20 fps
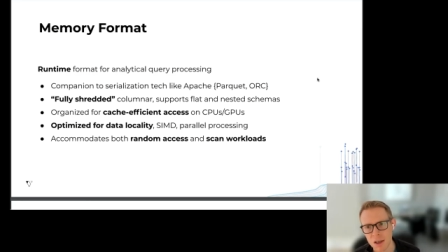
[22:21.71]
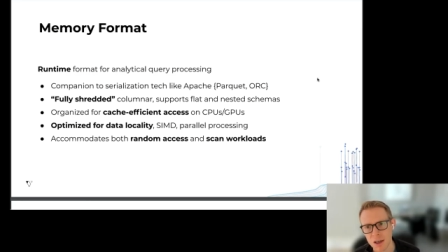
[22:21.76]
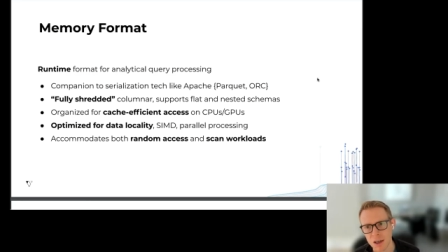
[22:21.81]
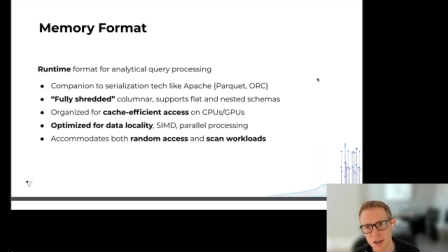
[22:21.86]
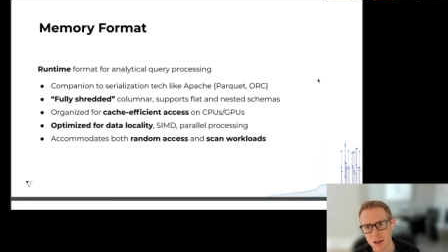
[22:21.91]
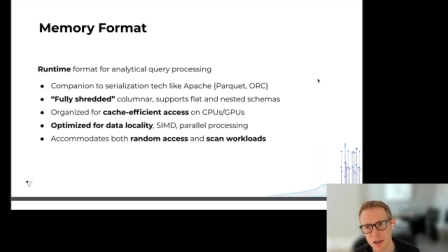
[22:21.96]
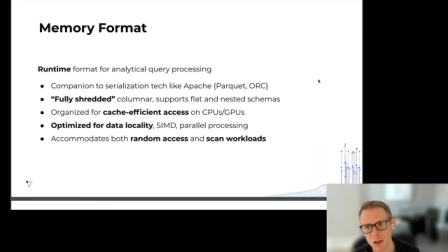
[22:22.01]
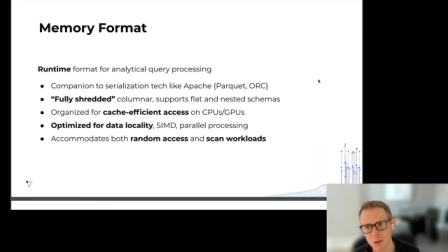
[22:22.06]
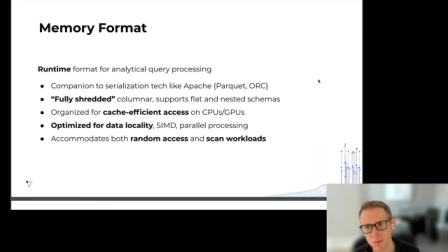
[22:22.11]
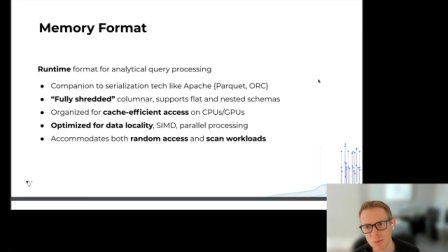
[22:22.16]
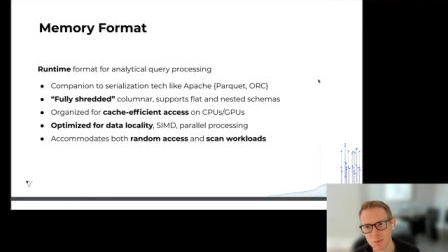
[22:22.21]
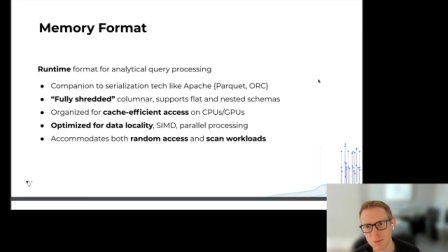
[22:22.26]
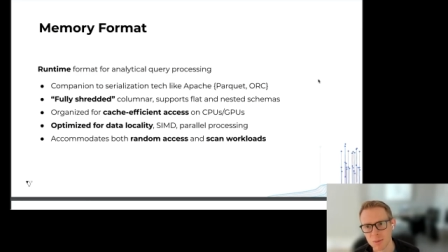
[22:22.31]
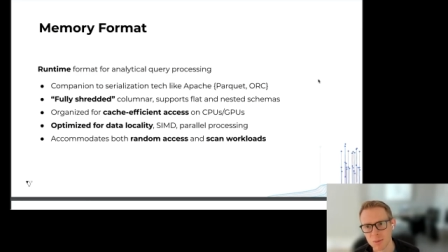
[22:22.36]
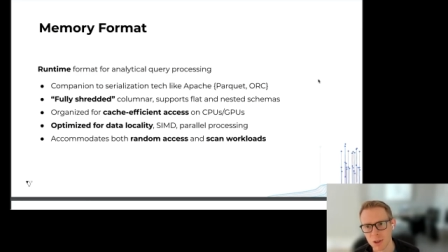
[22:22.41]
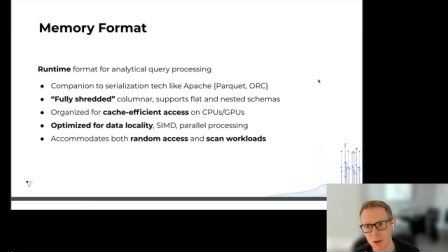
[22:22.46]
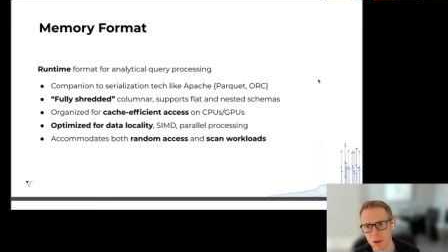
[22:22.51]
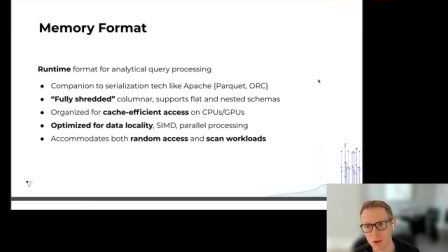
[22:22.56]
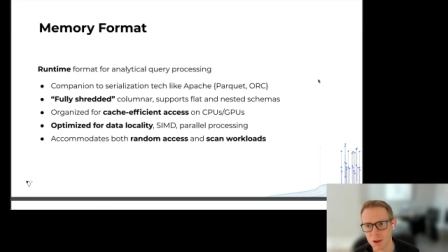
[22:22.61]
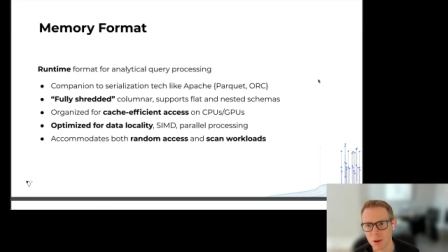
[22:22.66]
um,
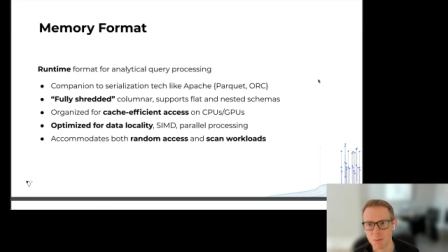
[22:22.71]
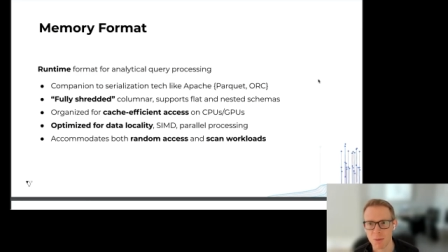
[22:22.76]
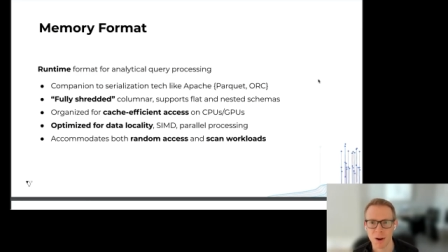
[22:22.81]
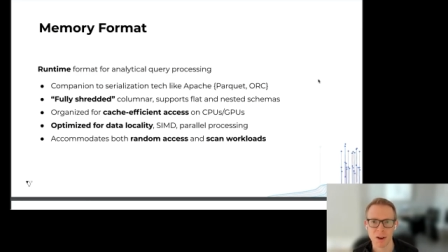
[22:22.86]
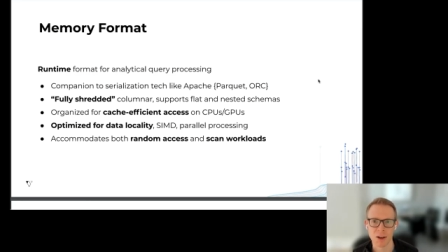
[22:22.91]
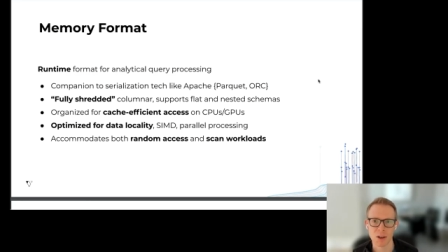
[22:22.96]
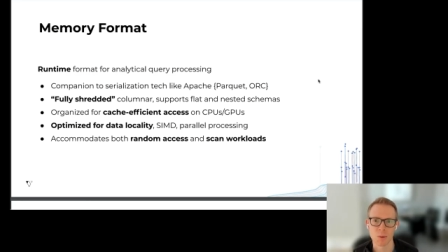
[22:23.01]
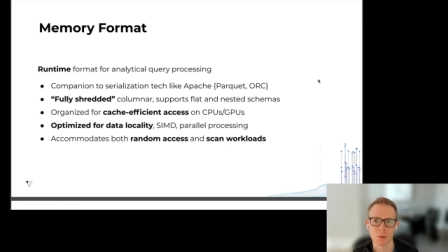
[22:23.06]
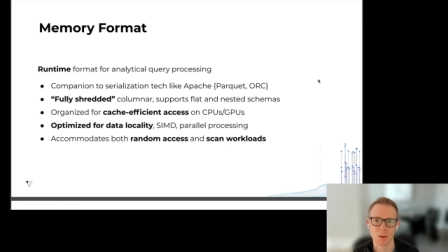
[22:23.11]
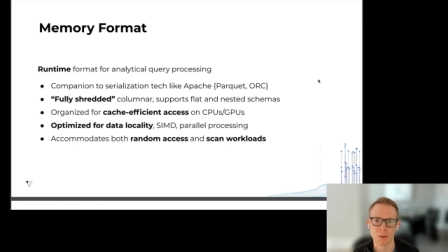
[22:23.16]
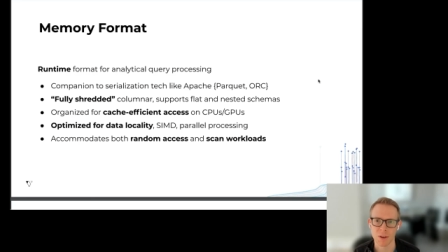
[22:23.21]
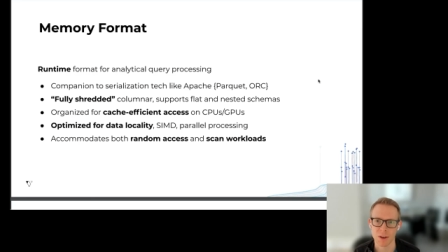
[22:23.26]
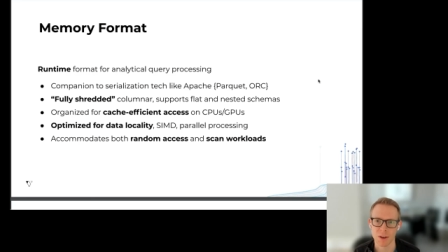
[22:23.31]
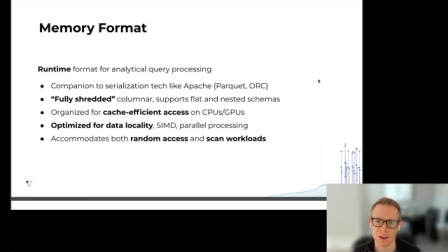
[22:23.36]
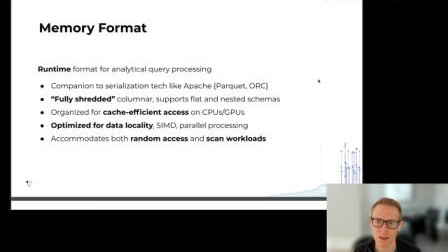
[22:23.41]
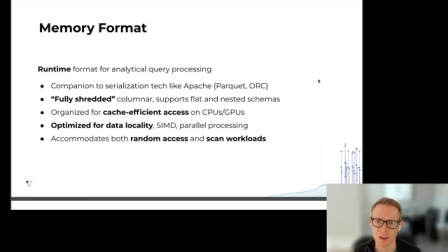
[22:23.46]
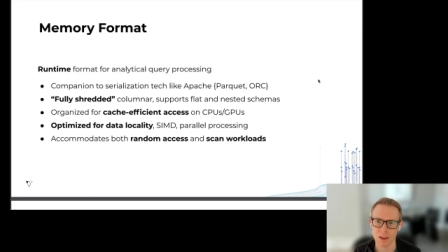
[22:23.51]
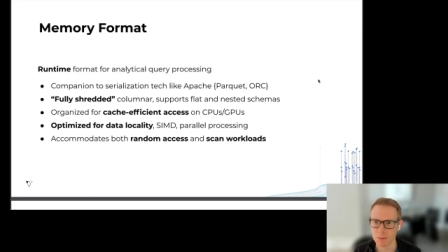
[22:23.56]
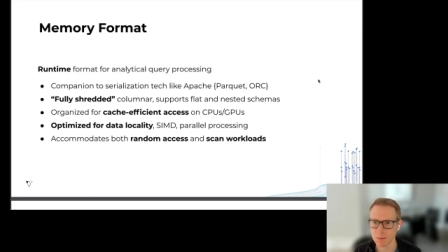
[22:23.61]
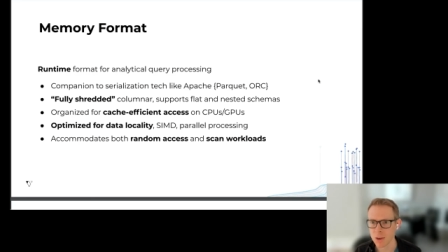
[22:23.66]
you know, combined with
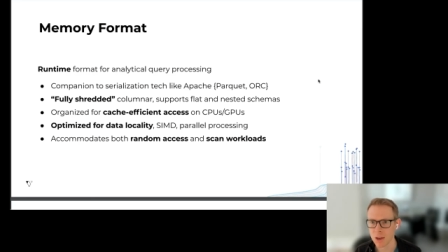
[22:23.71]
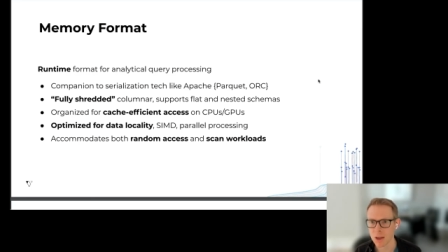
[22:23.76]
like,